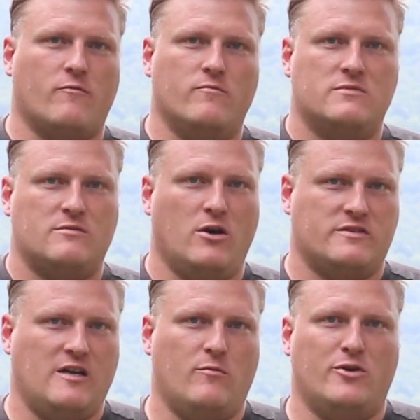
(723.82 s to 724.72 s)
on small
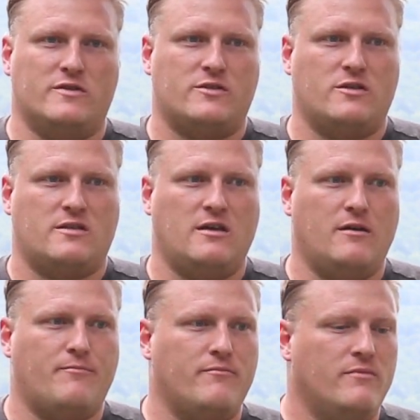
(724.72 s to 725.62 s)
sailboats just
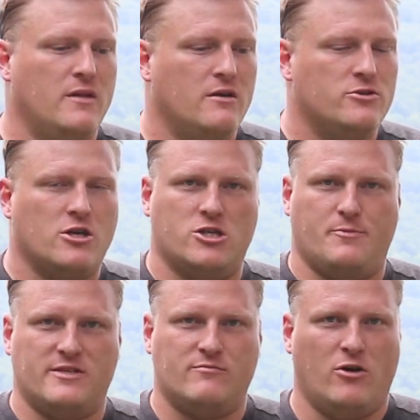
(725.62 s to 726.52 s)
to Charge
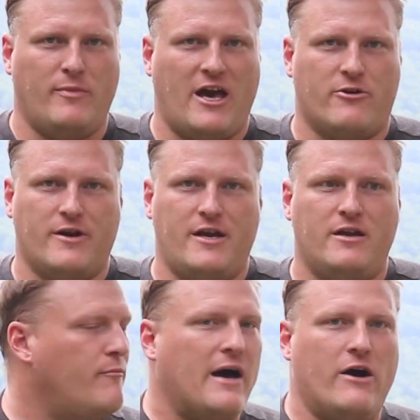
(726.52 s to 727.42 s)
up a small battery,
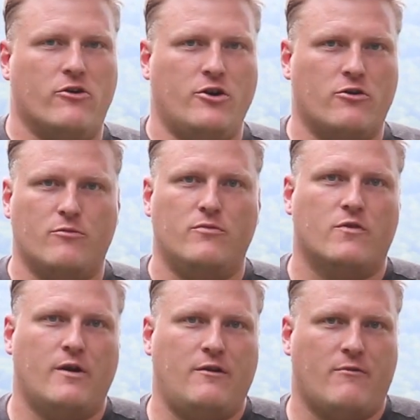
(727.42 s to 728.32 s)
power your
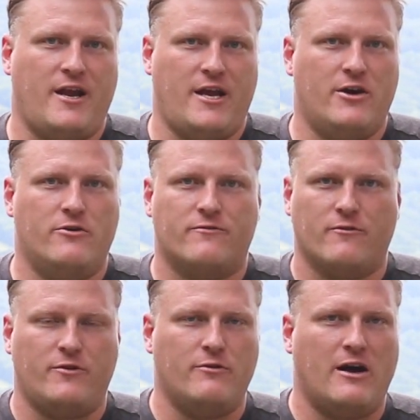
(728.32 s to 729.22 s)
marine radio for
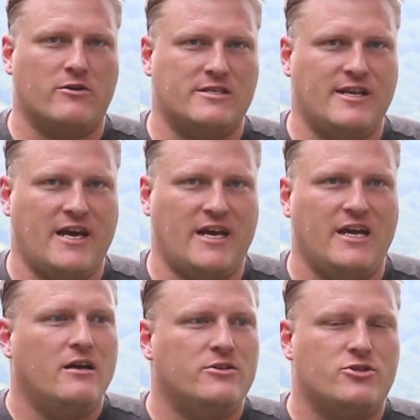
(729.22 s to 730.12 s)
a few hours a
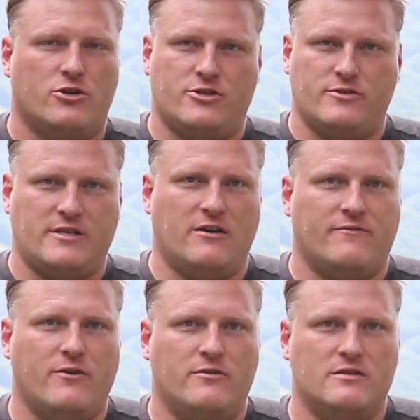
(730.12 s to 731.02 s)
day, charge your cell
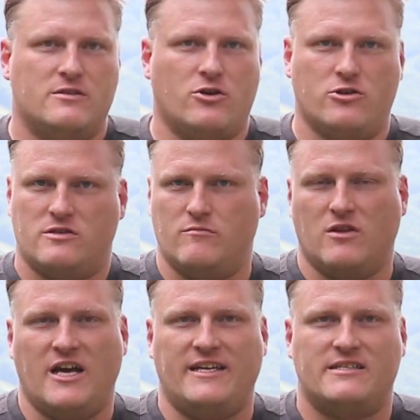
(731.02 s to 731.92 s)
phones, charge some
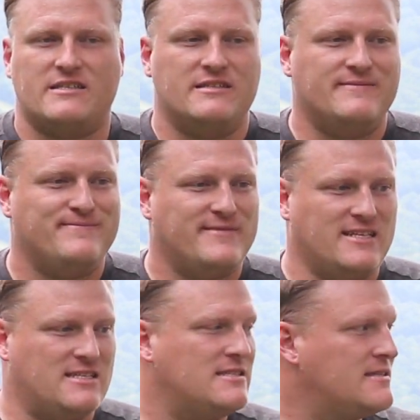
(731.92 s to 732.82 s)
lights.
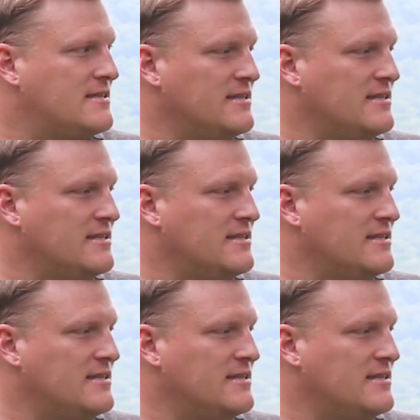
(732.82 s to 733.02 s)
That's,